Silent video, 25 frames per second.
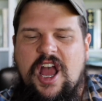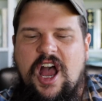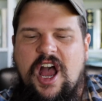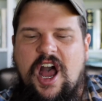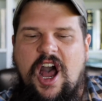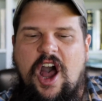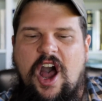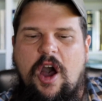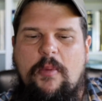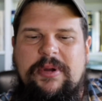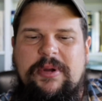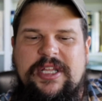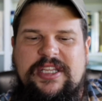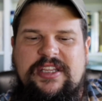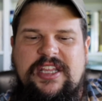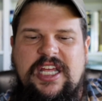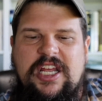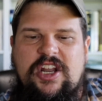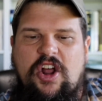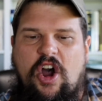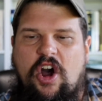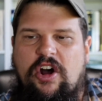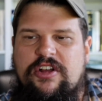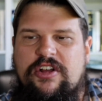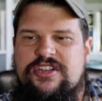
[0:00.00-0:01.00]
But
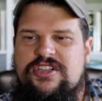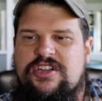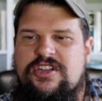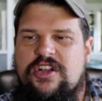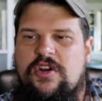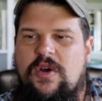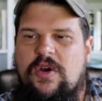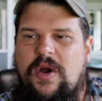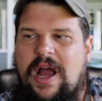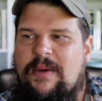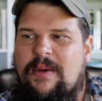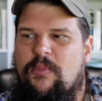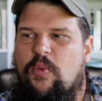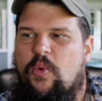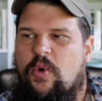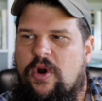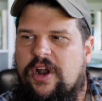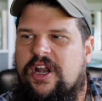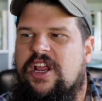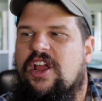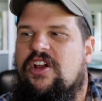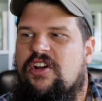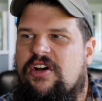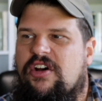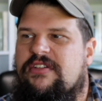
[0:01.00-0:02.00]
then also I'm
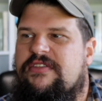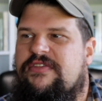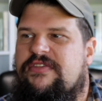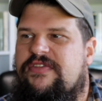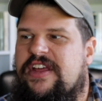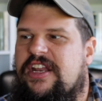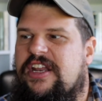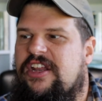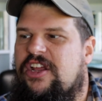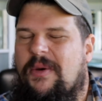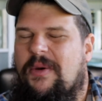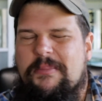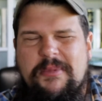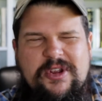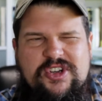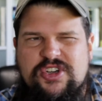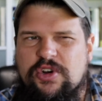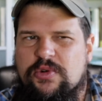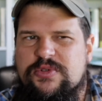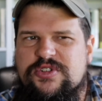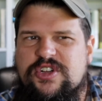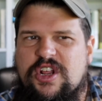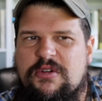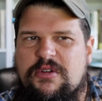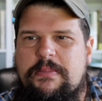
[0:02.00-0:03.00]
working on a video, I'm not
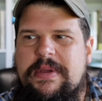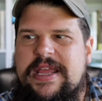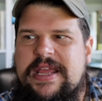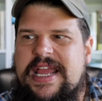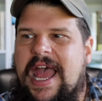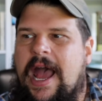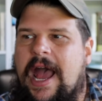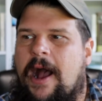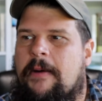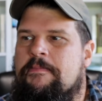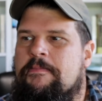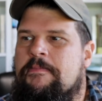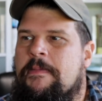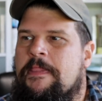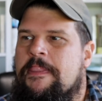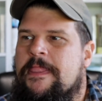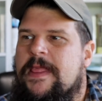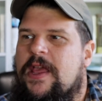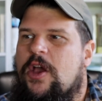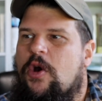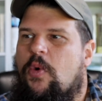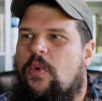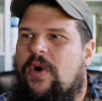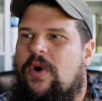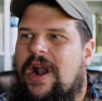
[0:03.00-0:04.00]
sure when it's going to be out,
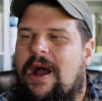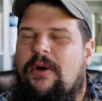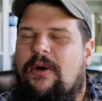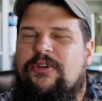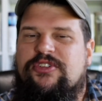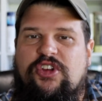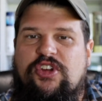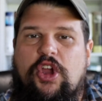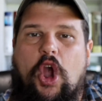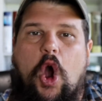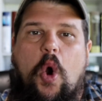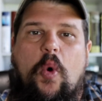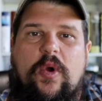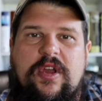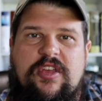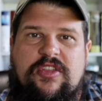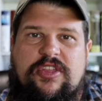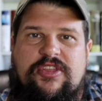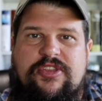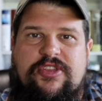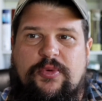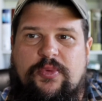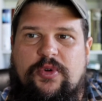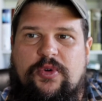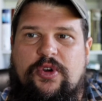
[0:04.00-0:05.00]
where I was going
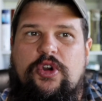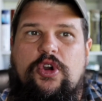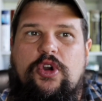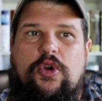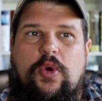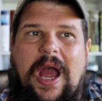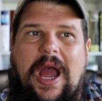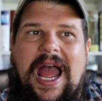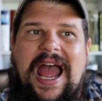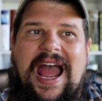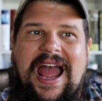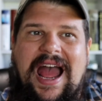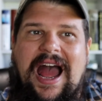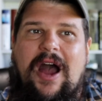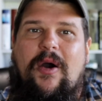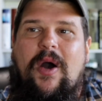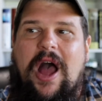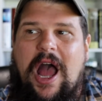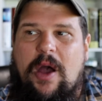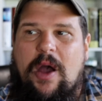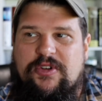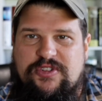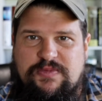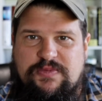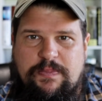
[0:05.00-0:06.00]
through how
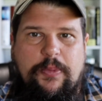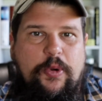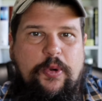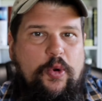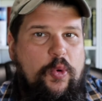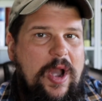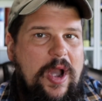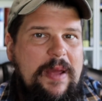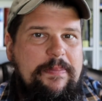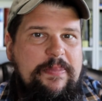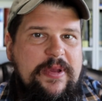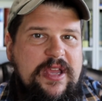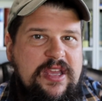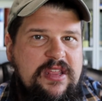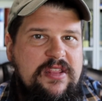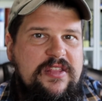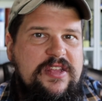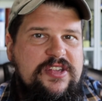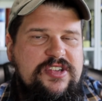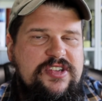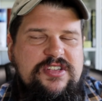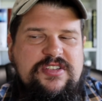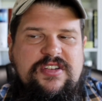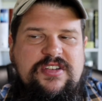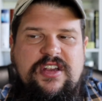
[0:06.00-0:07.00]
I was prepping
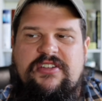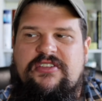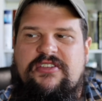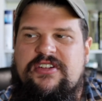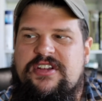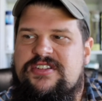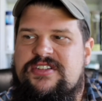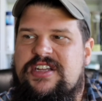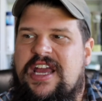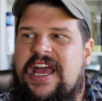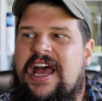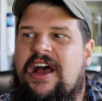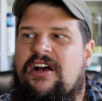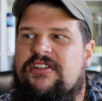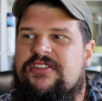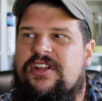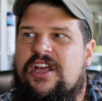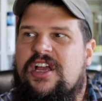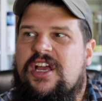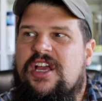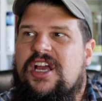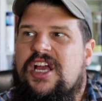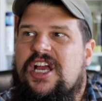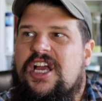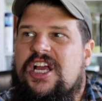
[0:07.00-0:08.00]
this series out
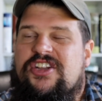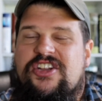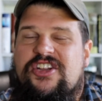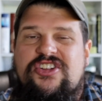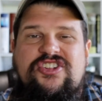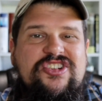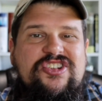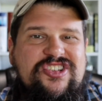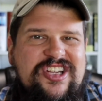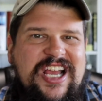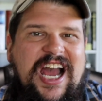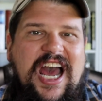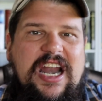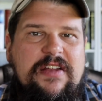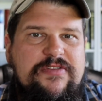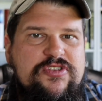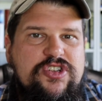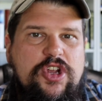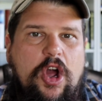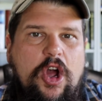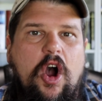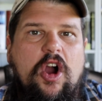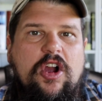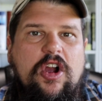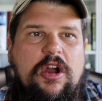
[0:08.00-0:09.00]
to just kind of
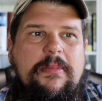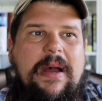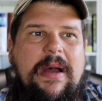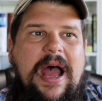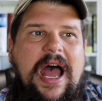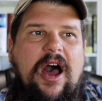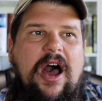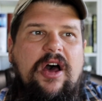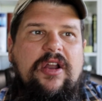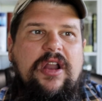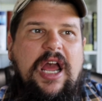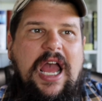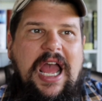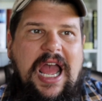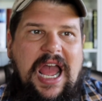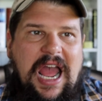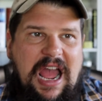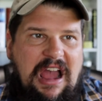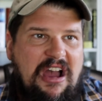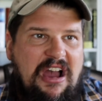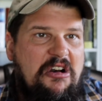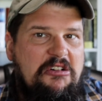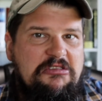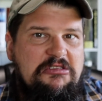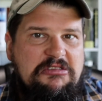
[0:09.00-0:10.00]
talk about
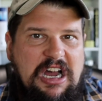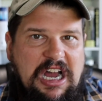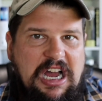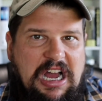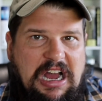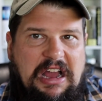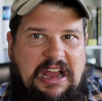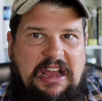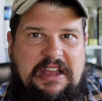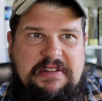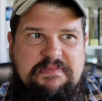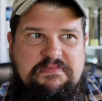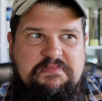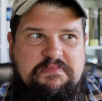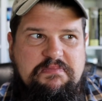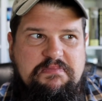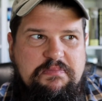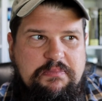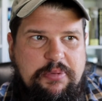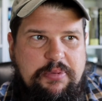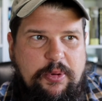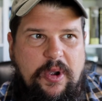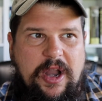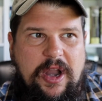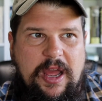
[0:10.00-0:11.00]
how I
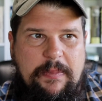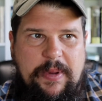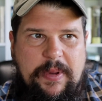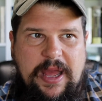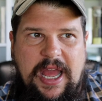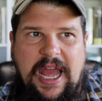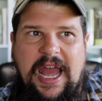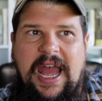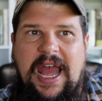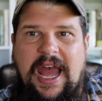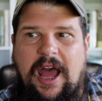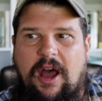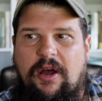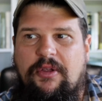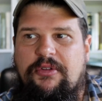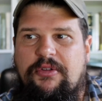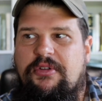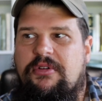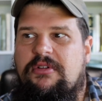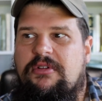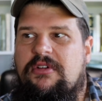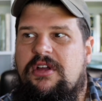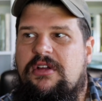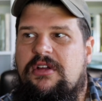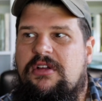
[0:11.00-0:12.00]
prep out
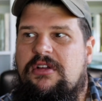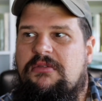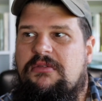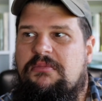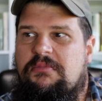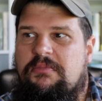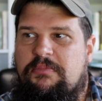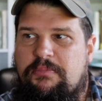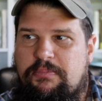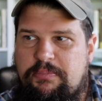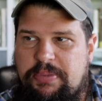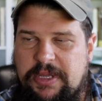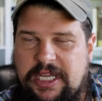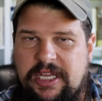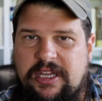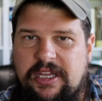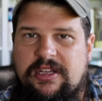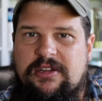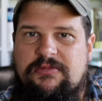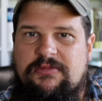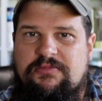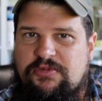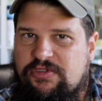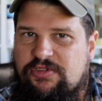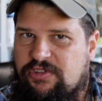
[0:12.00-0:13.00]

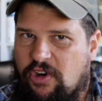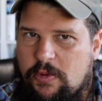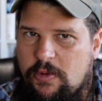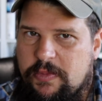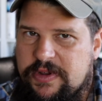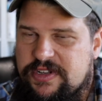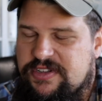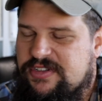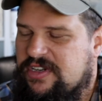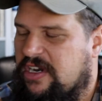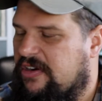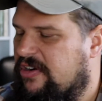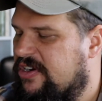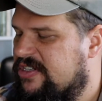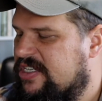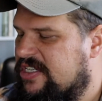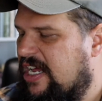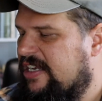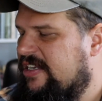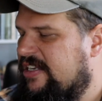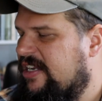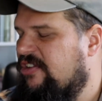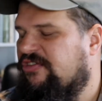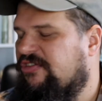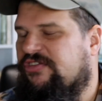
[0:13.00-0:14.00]
big sermon series
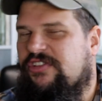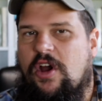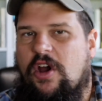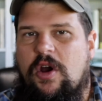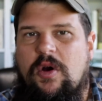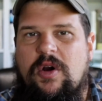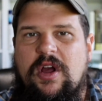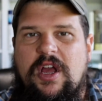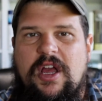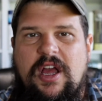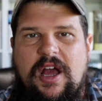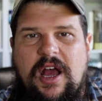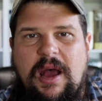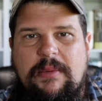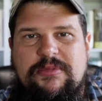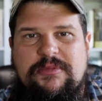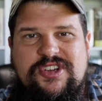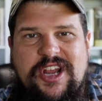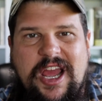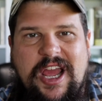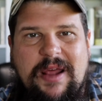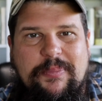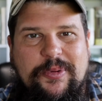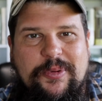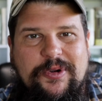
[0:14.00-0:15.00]
ideas. So I'm
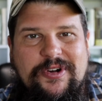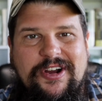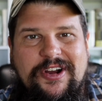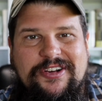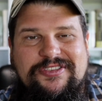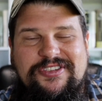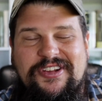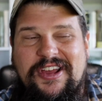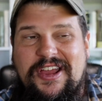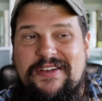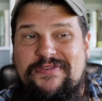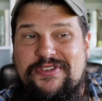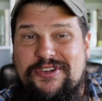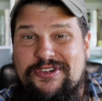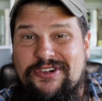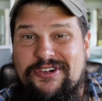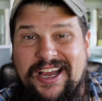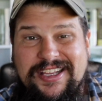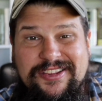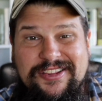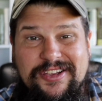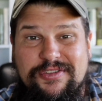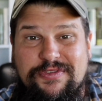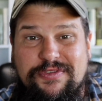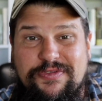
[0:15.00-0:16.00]
Chad Brooks. If you
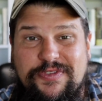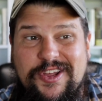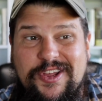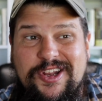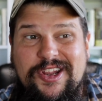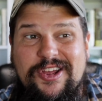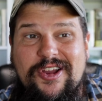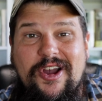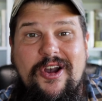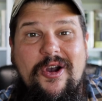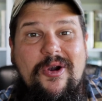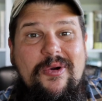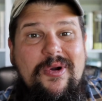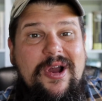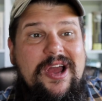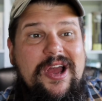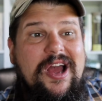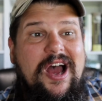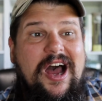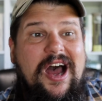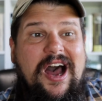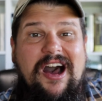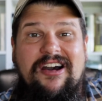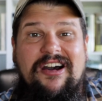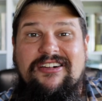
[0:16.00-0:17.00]
like this video,
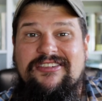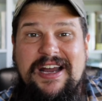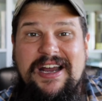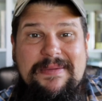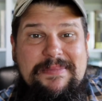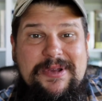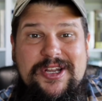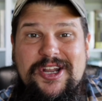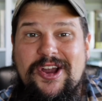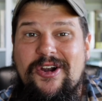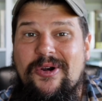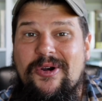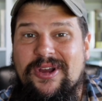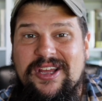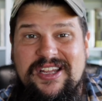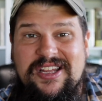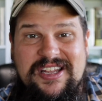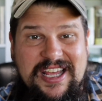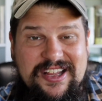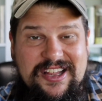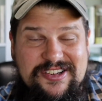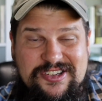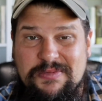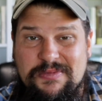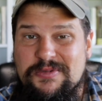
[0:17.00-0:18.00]
let me know.
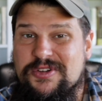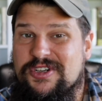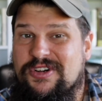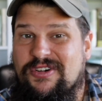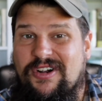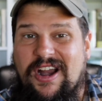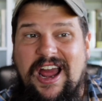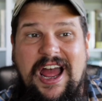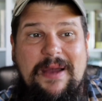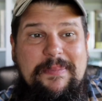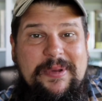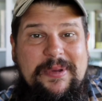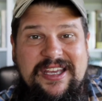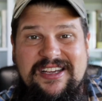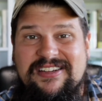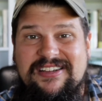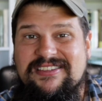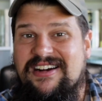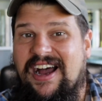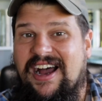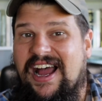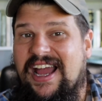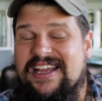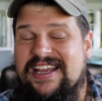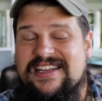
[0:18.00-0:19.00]
Hit subscribe, hit
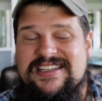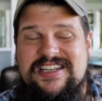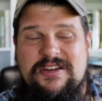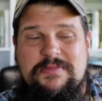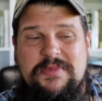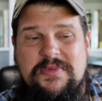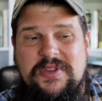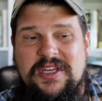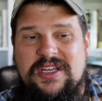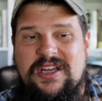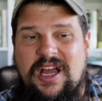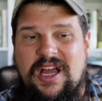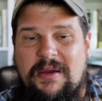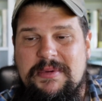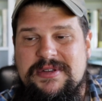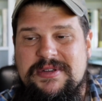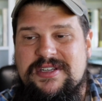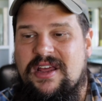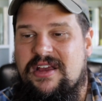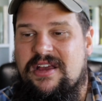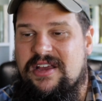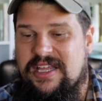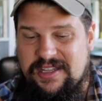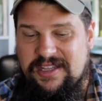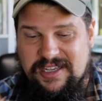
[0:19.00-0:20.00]
like. Tell me in the
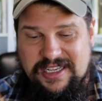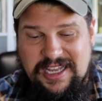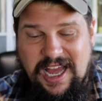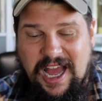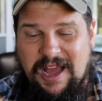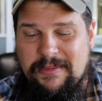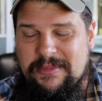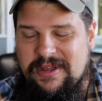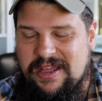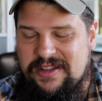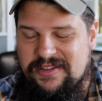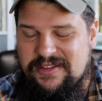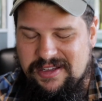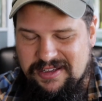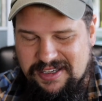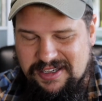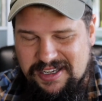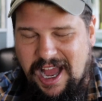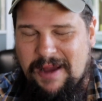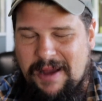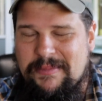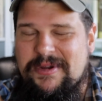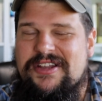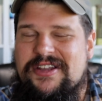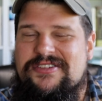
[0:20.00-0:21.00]

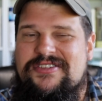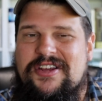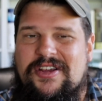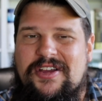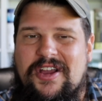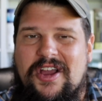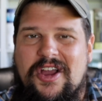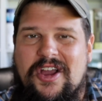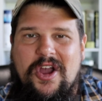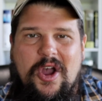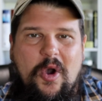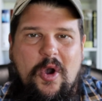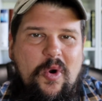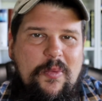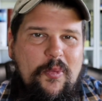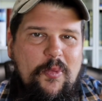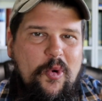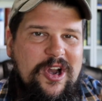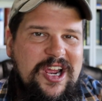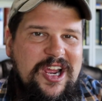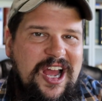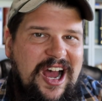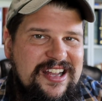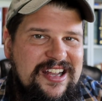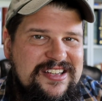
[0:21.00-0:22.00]
comments like what
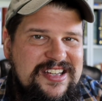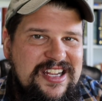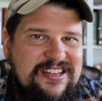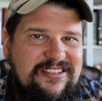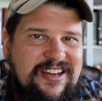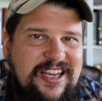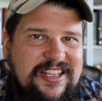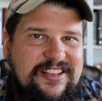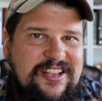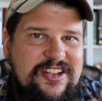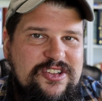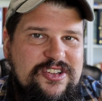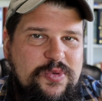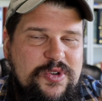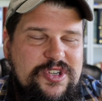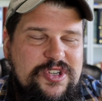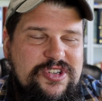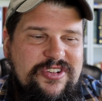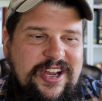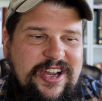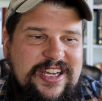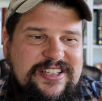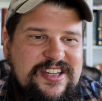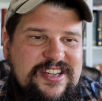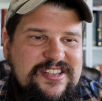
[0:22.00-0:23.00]
more content like this would you
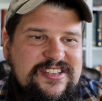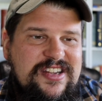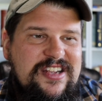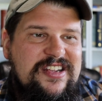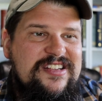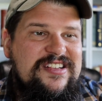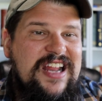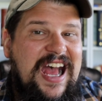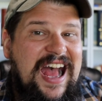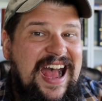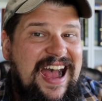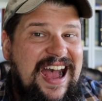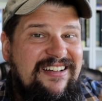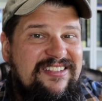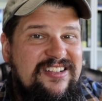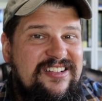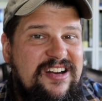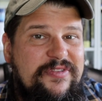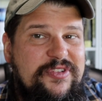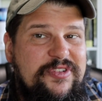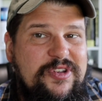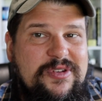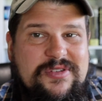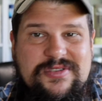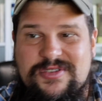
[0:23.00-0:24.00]
like to see? Because I
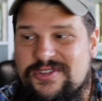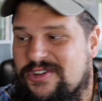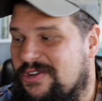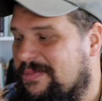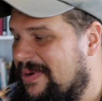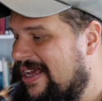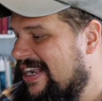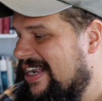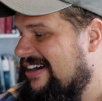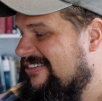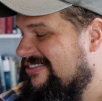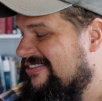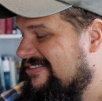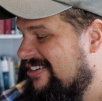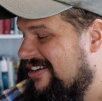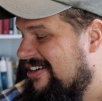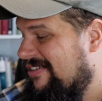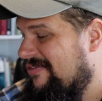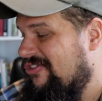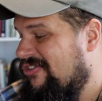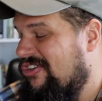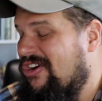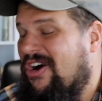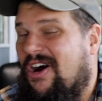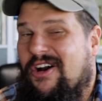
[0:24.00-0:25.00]
love YouTube and I
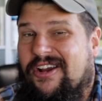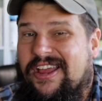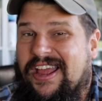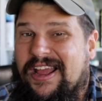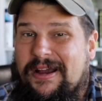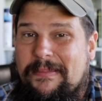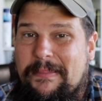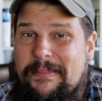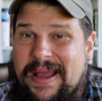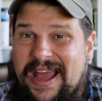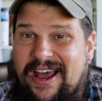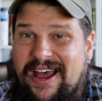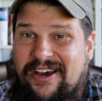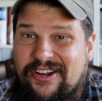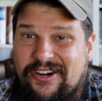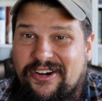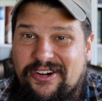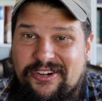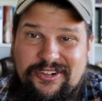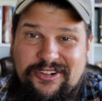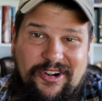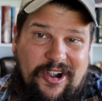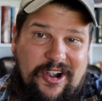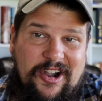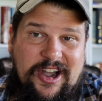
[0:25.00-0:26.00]
love talking about
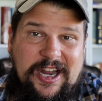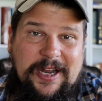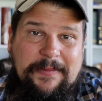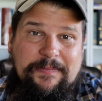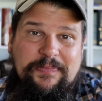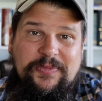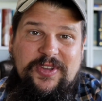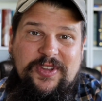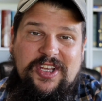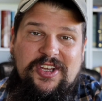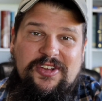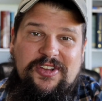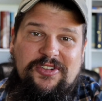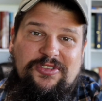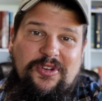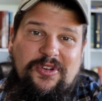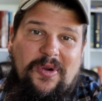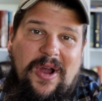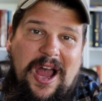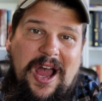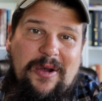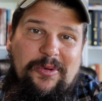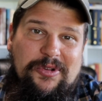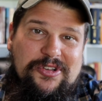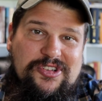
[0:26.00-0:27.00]
learning. So
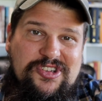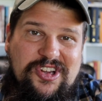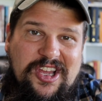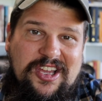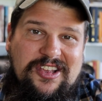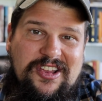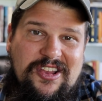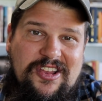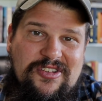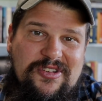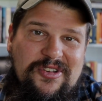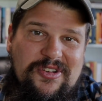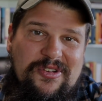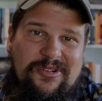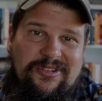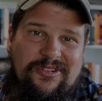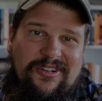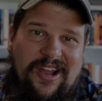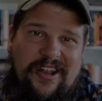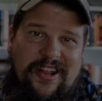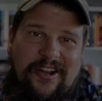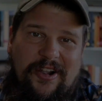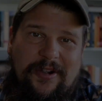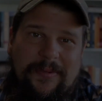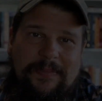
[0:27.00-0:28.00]
I will check you
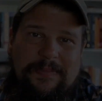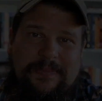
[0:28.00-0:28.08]
later.